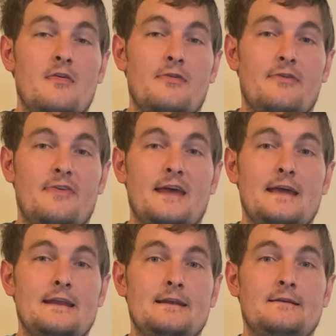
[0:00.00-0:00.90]

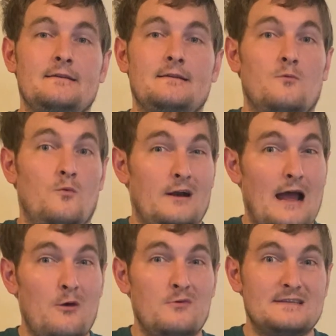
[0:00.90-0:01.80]
then what
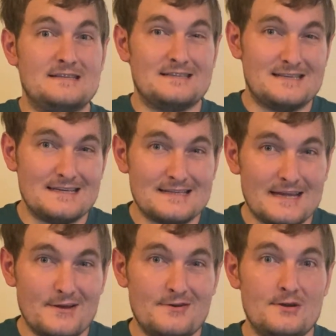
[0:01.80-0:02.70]
I would suggest
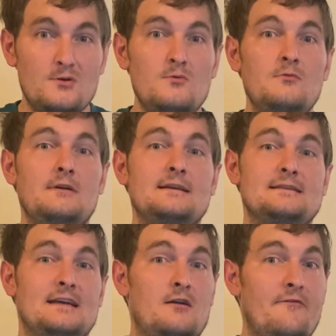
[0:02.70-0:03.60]
that you do is
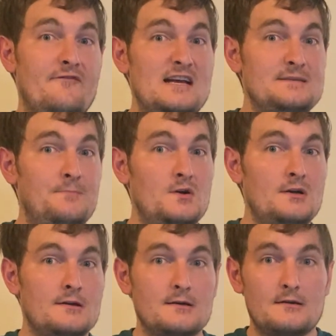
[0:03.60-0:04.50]
get on
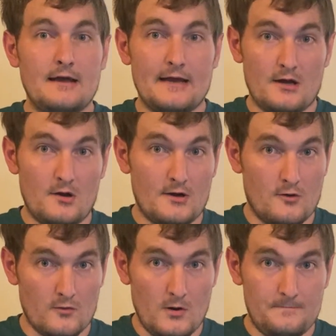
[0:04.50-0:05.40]
Facebook and go to
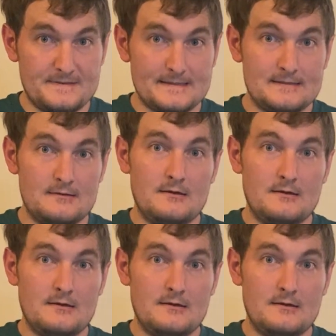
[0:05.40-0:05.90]
groups,